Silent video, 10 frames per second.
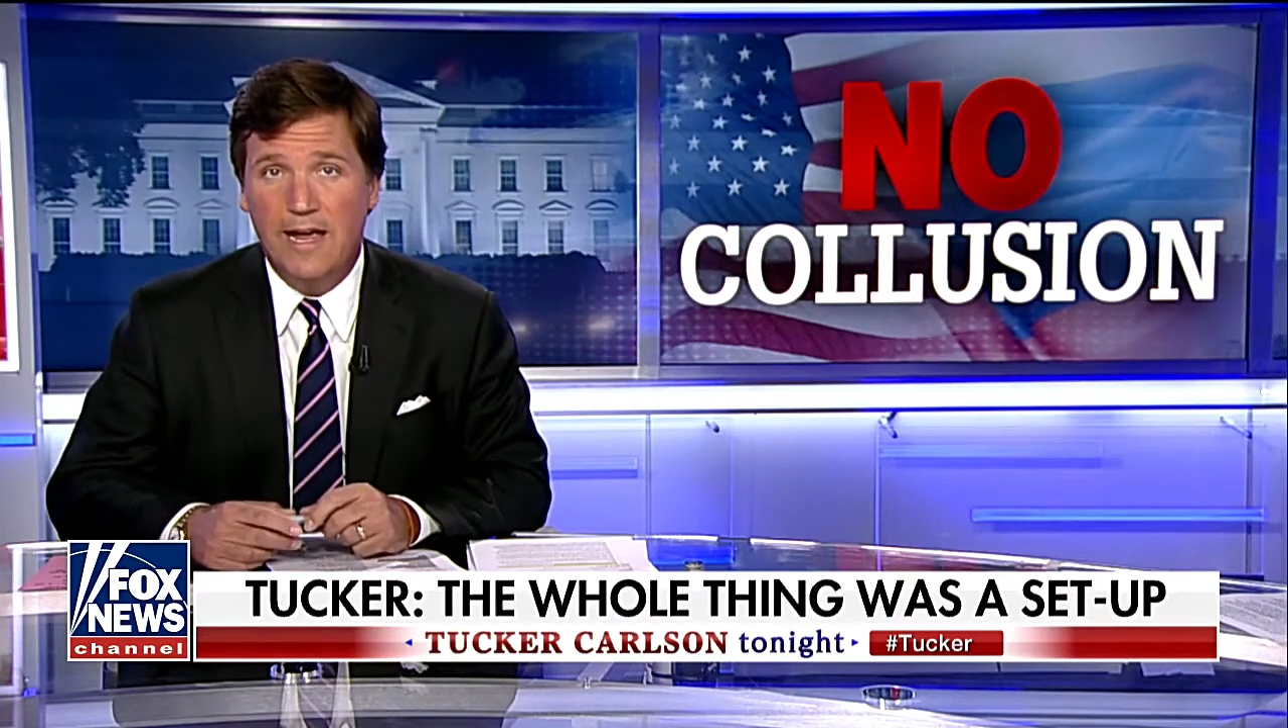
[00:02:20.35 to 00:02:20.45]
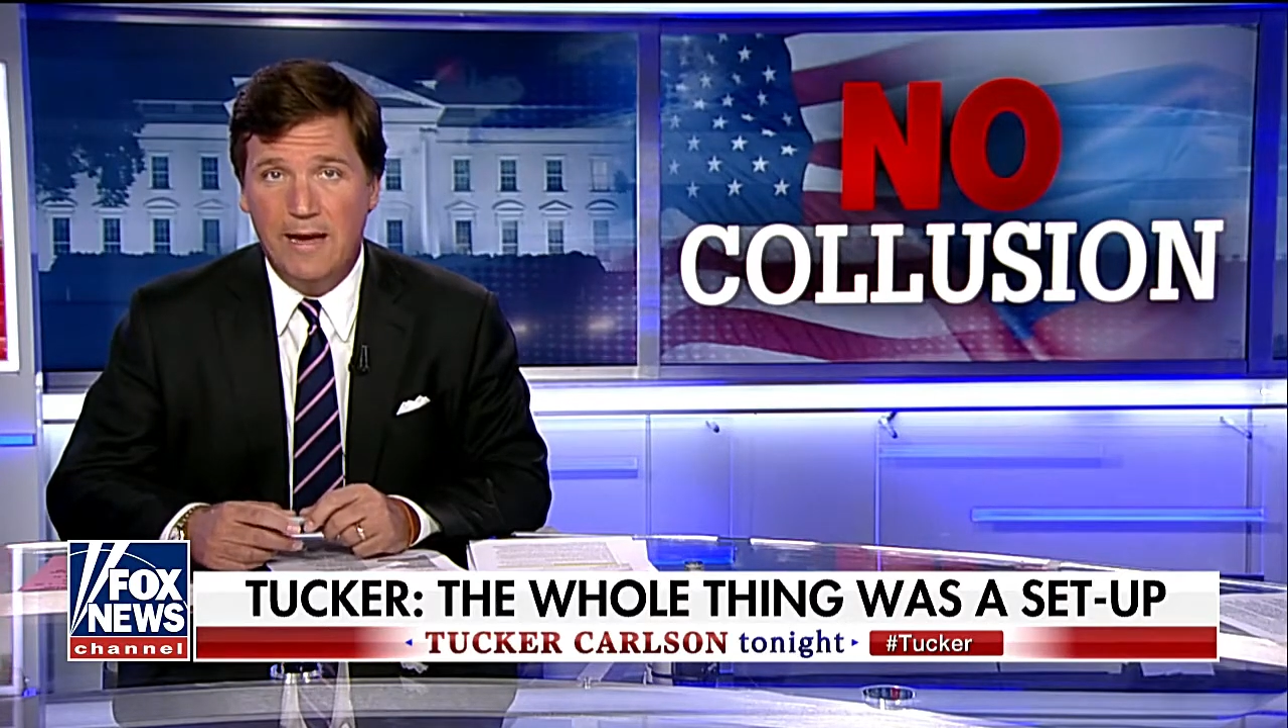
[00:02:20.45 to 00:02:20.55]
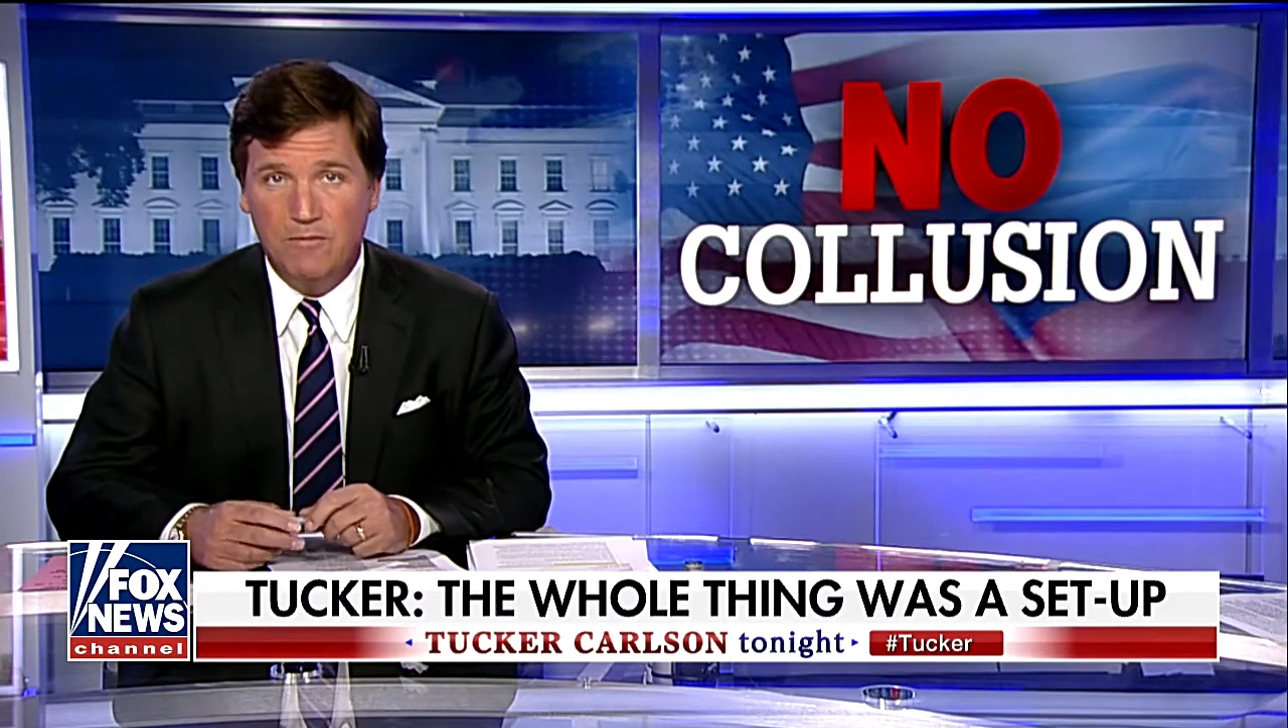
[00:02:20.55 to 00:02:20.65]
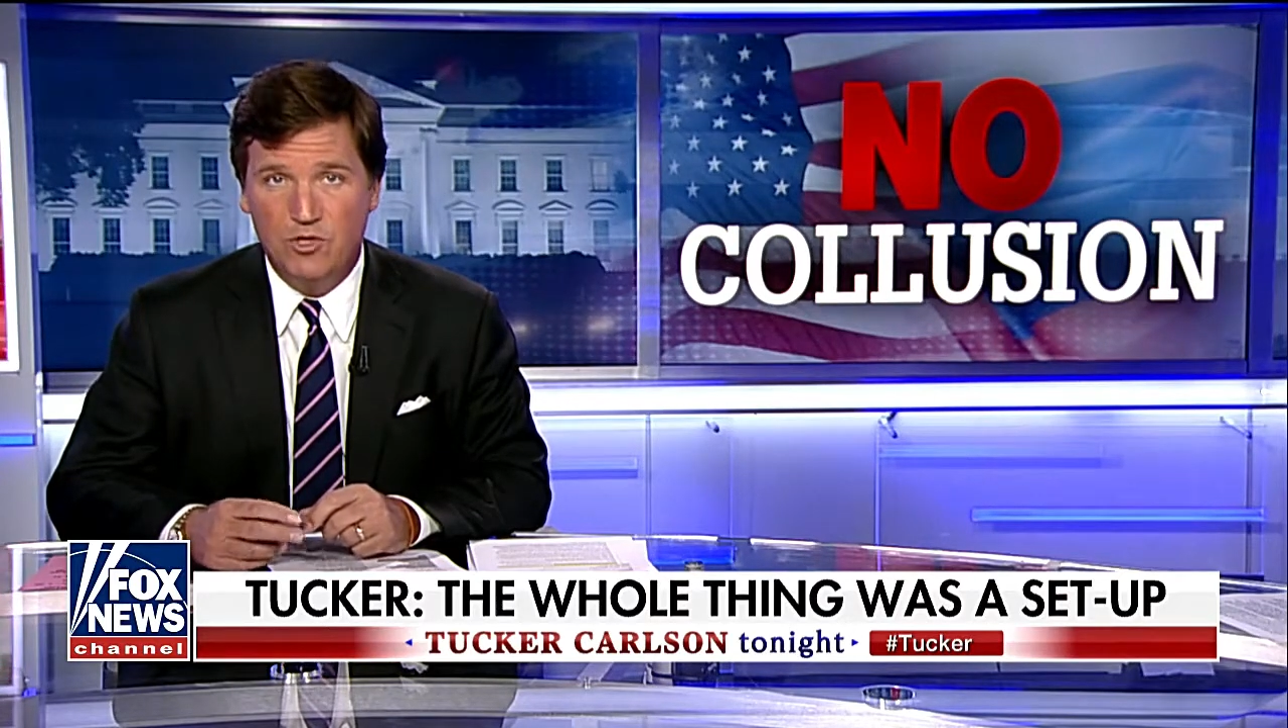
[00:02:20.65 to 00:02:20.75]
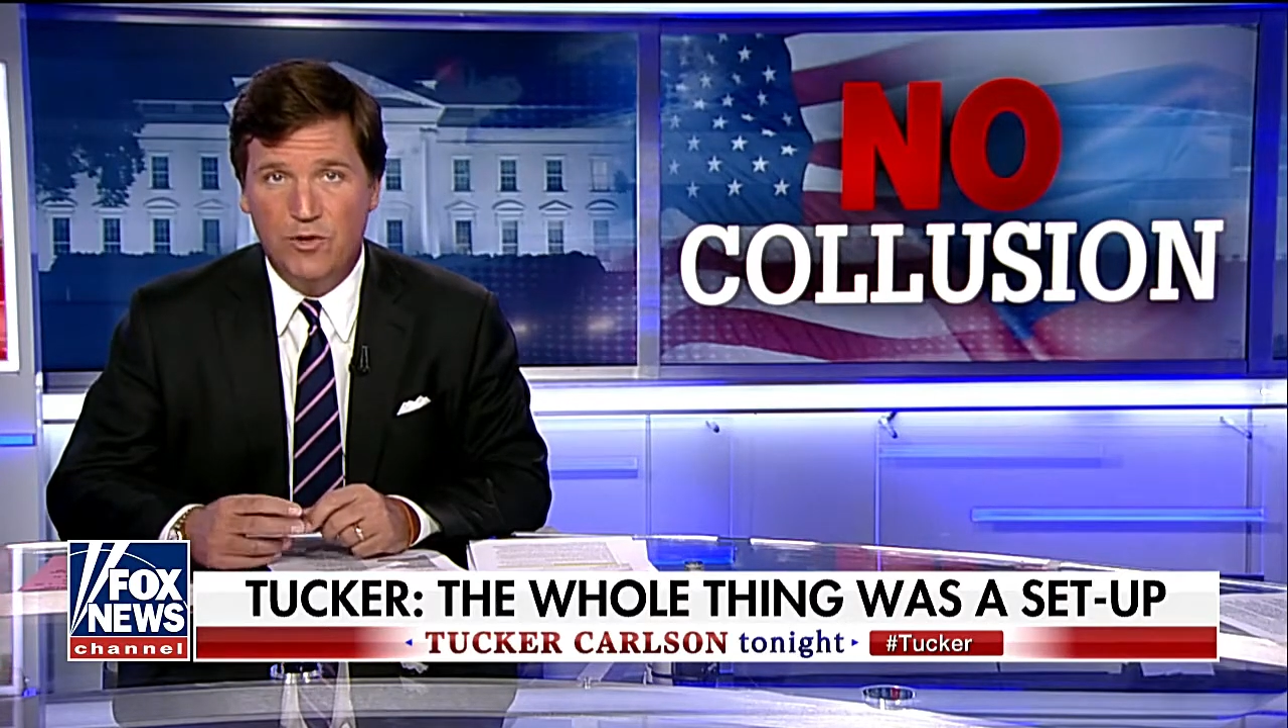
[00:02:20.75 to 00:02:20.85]

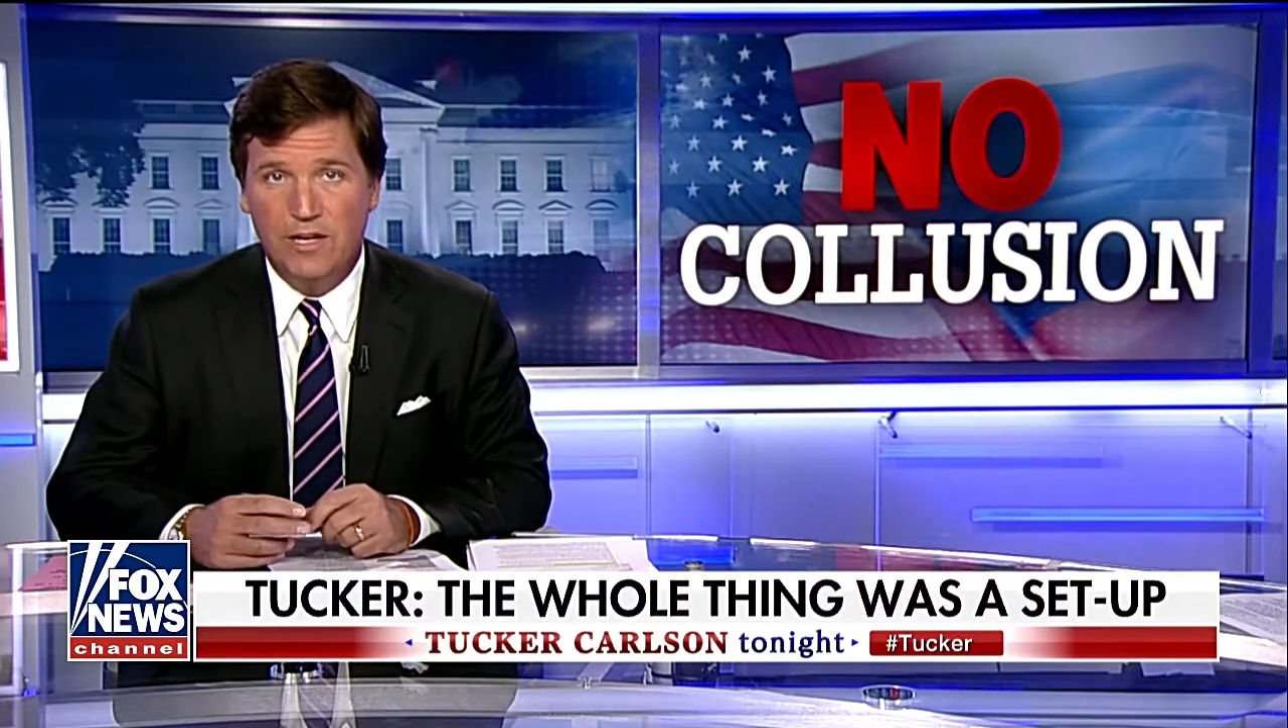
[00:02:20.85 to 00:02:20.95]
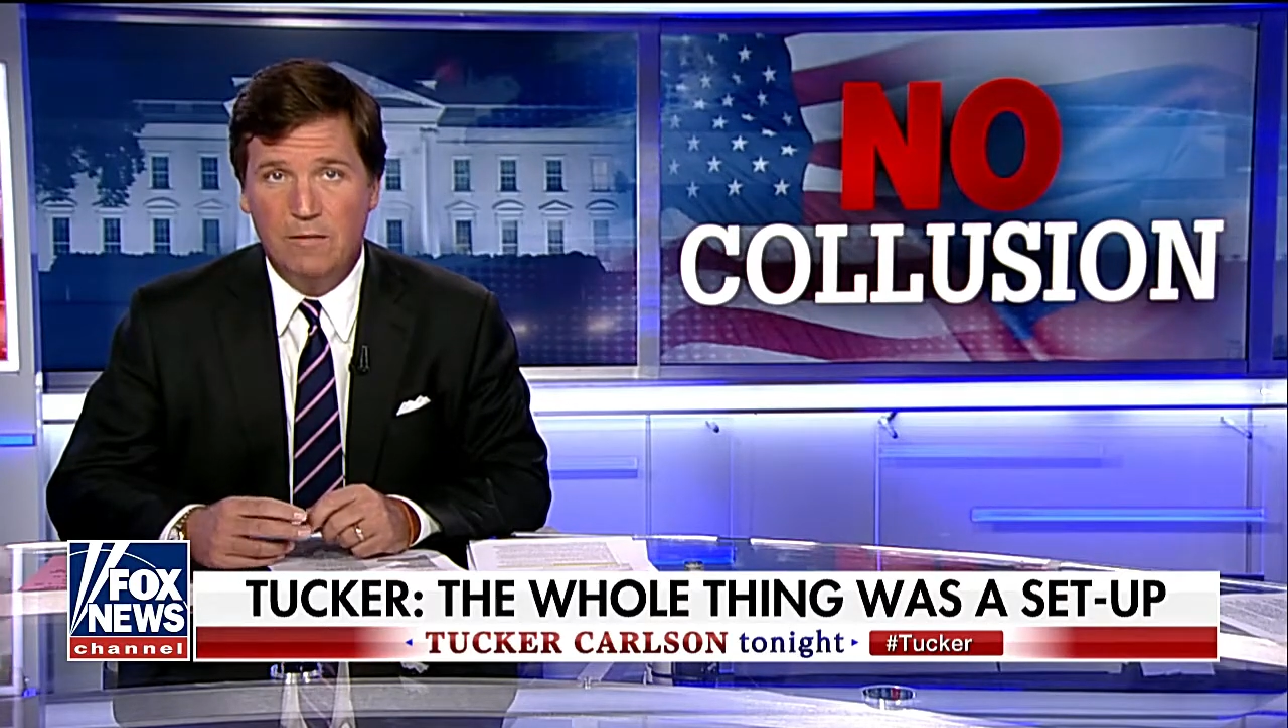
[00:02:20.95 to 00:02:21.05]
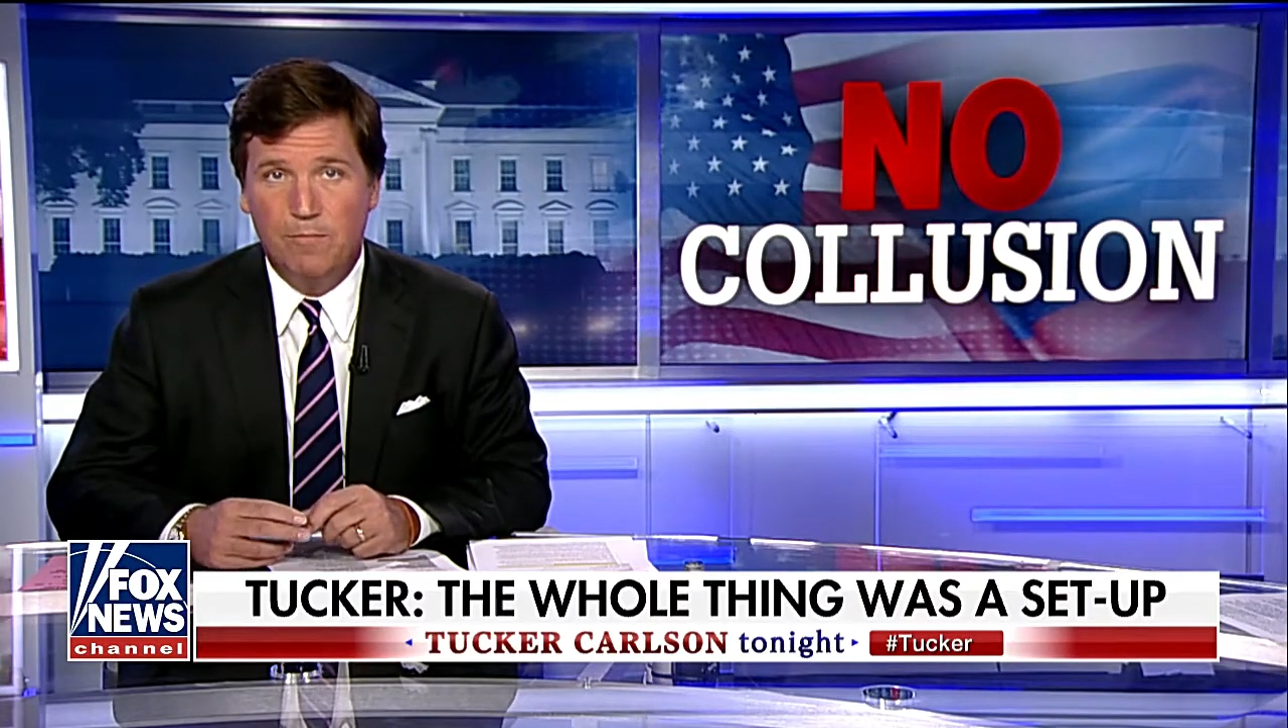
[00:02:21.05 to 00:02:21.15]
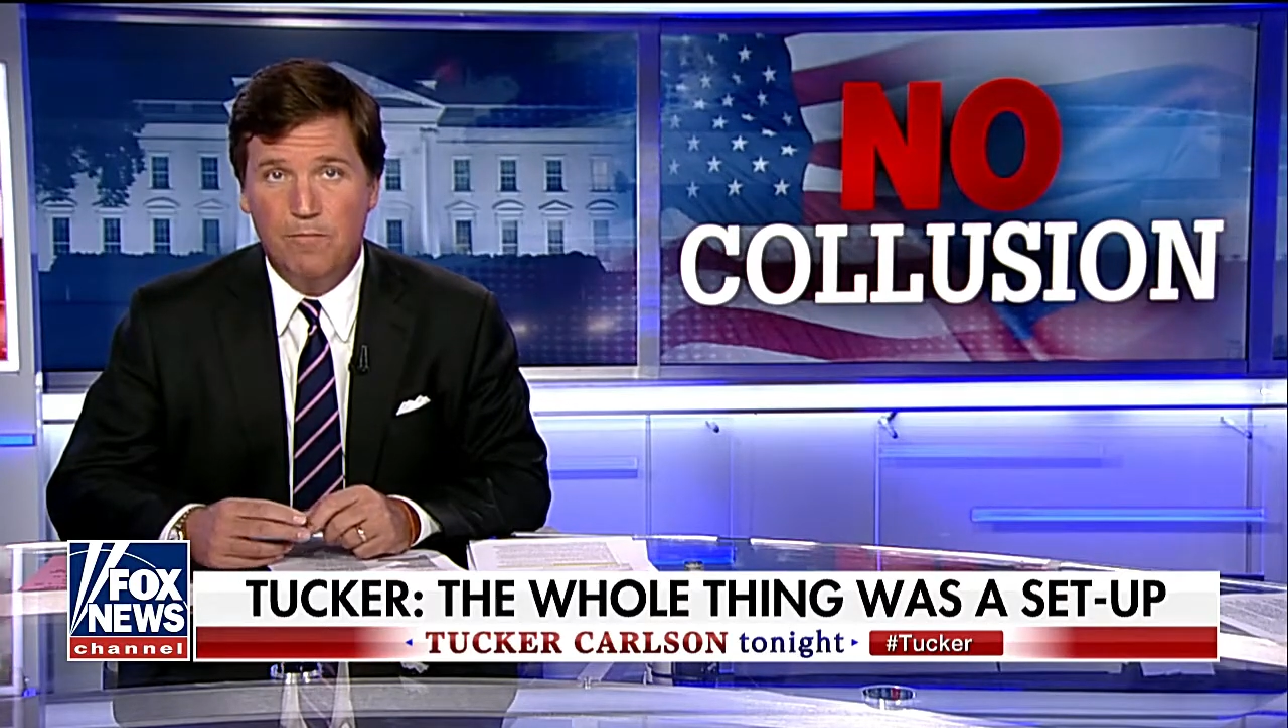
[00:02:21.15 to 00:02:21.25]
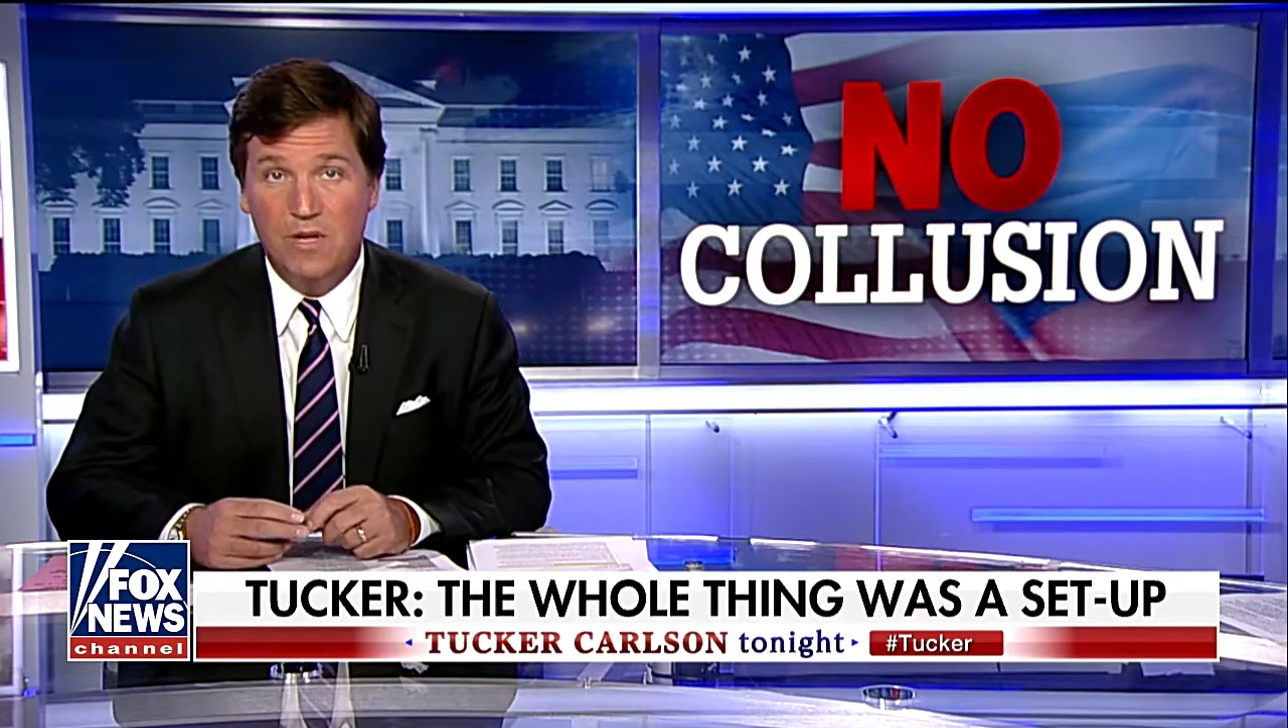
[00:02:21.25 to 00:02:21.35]
hamstring an